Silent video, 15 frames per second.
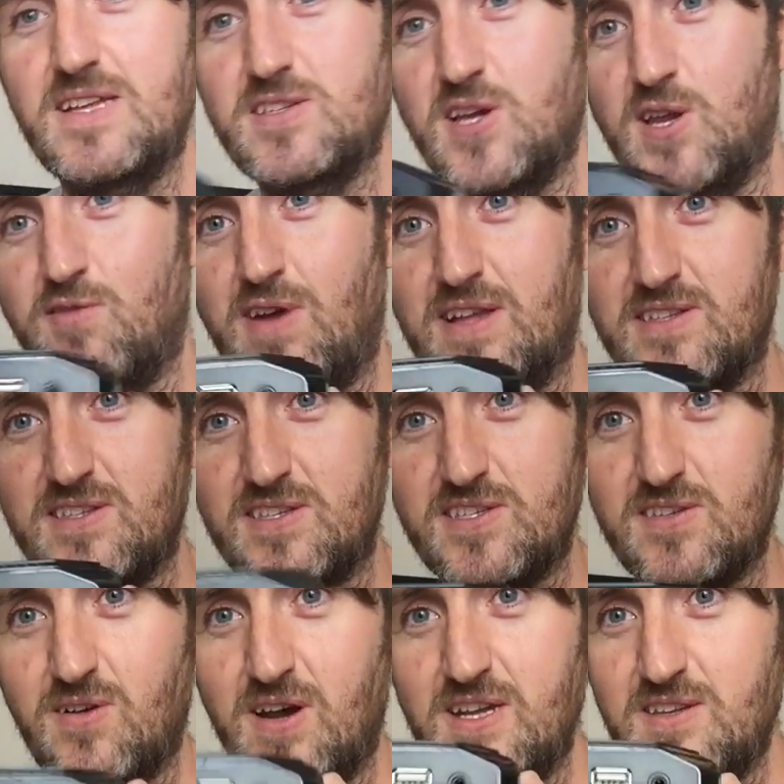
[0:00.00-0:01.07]
Turn it around to the
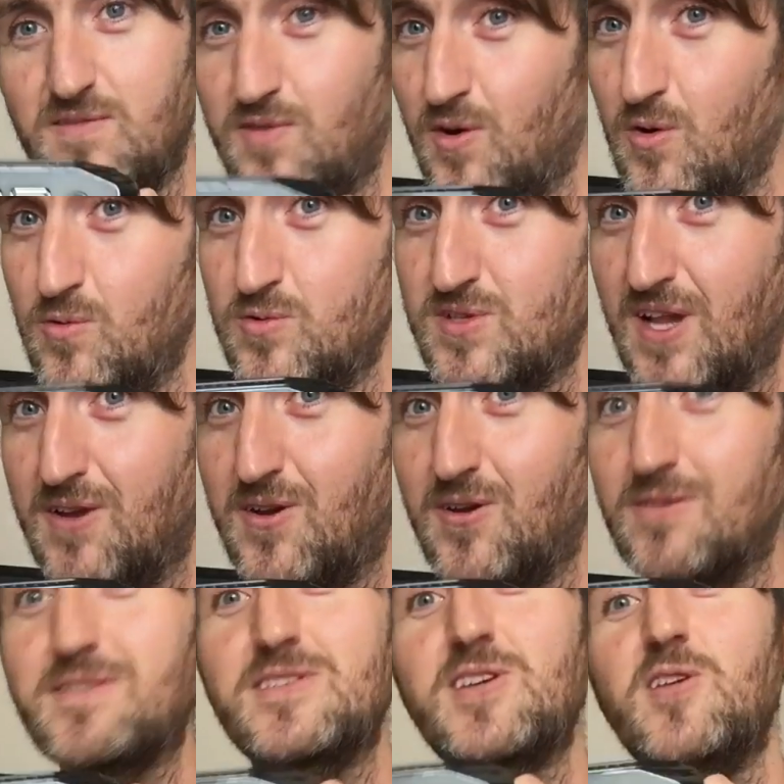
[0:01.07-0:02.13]
side, you've also
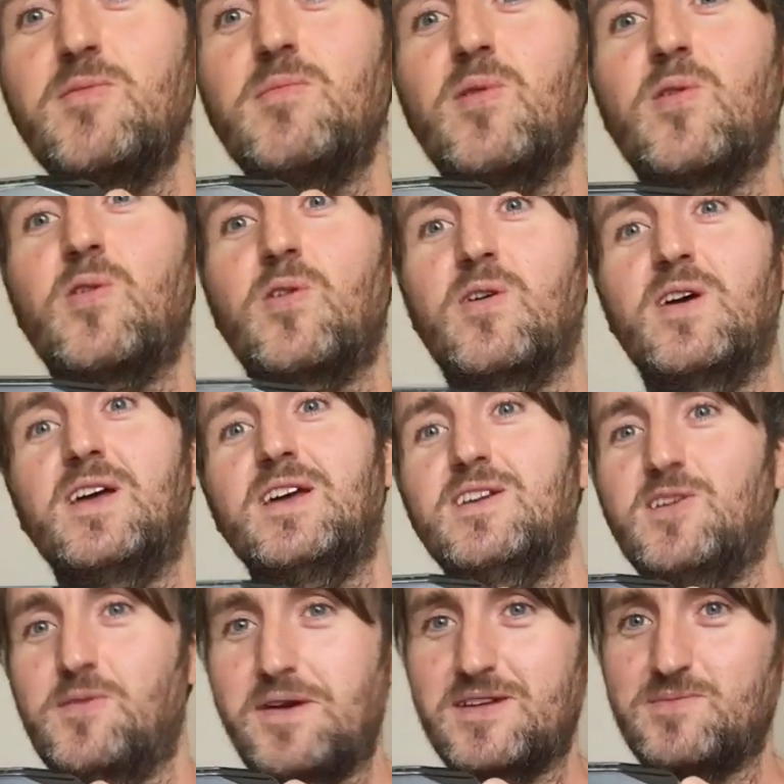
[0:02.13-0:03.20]
got two more
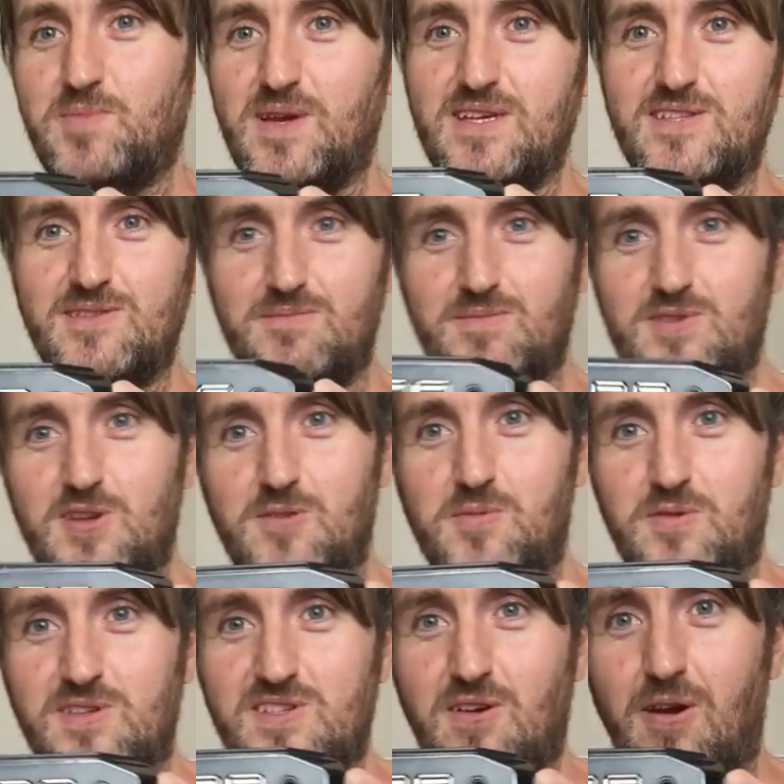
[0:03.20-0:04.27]
USB
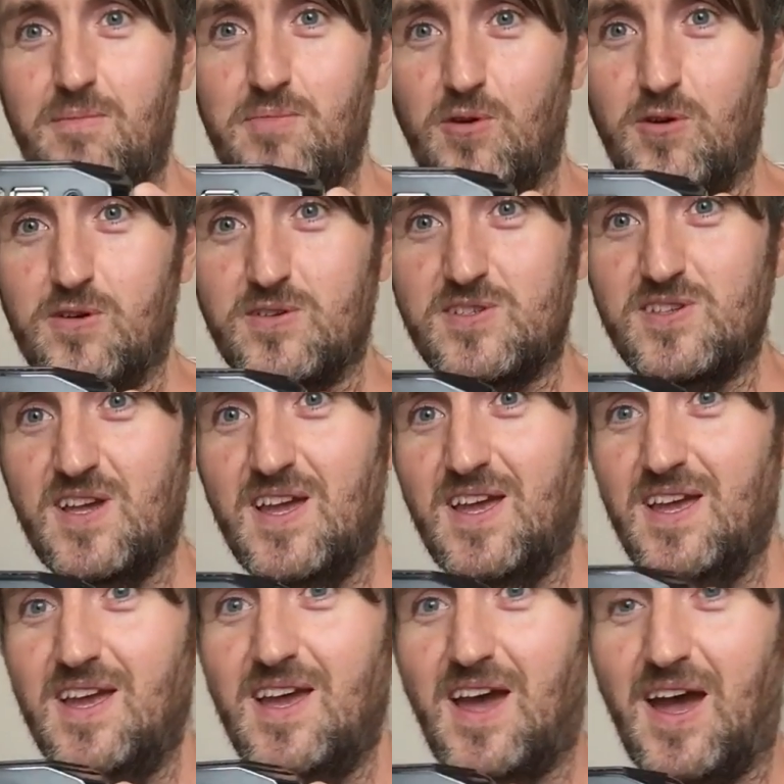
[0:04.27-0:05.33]
2.0 ports,
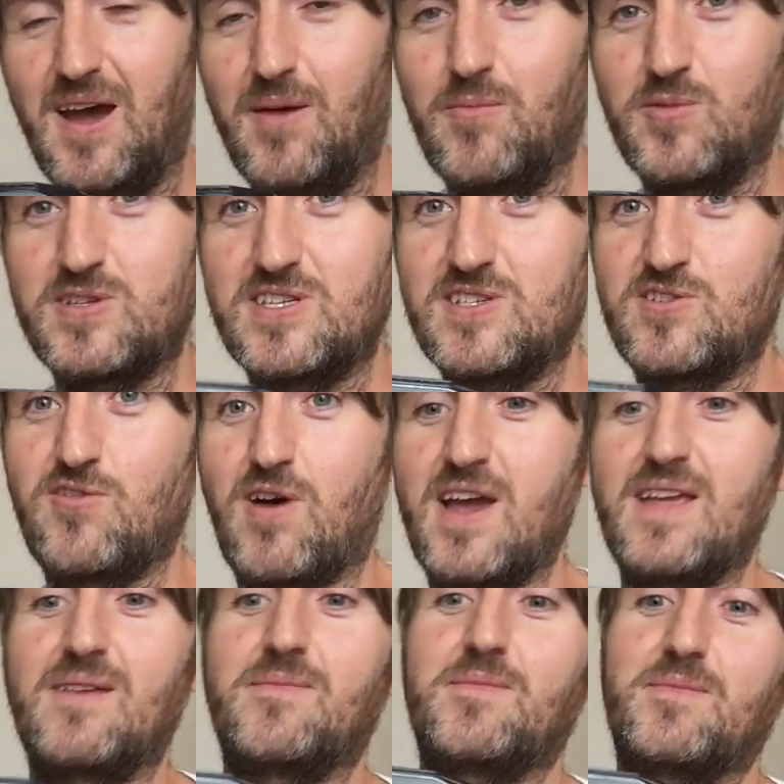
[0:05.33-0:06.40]
um, which is
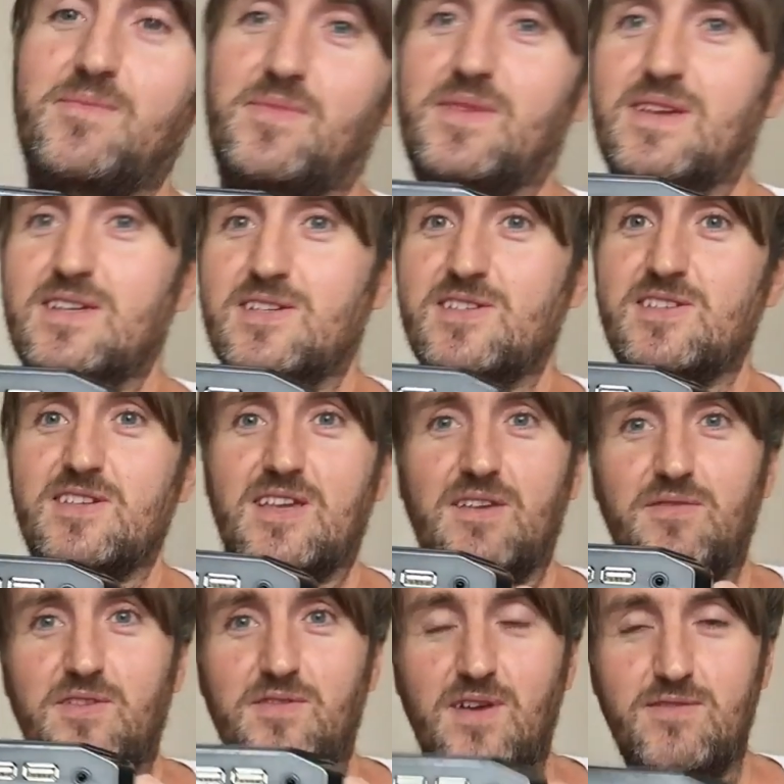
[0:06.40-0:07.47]
great because
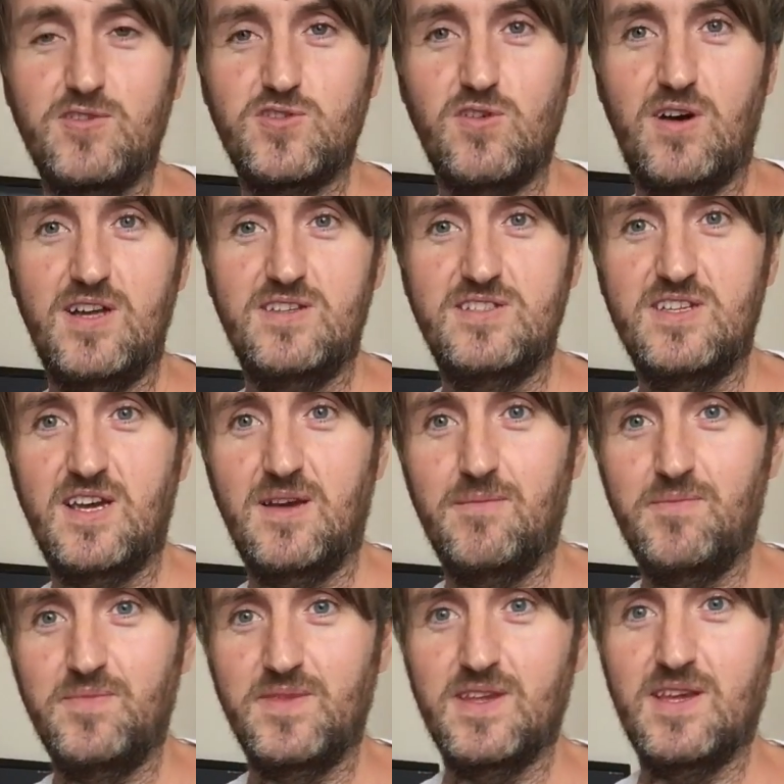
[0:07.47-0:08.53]
if you've ever tried,
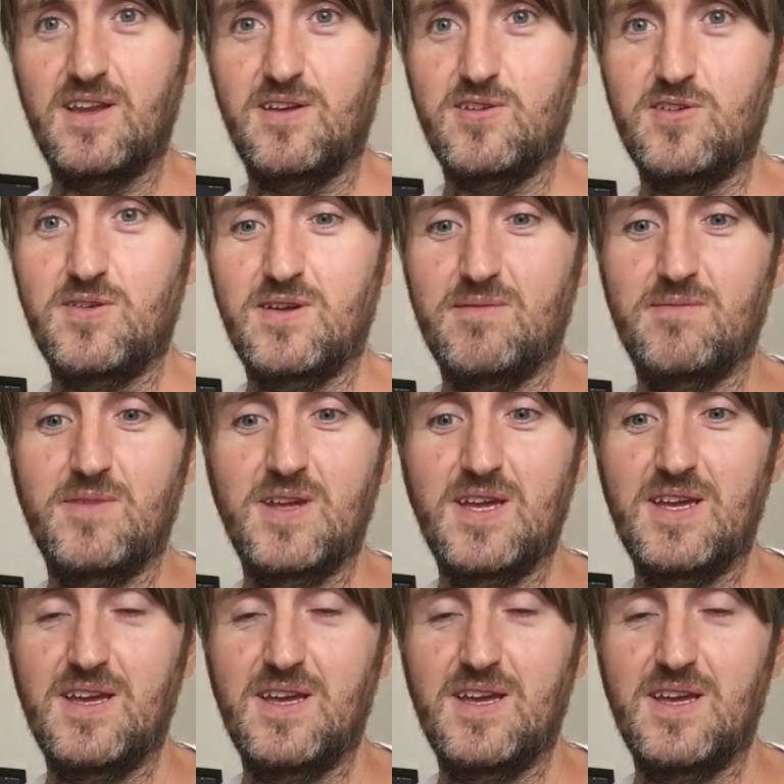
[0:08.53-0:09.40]
um, you know, doing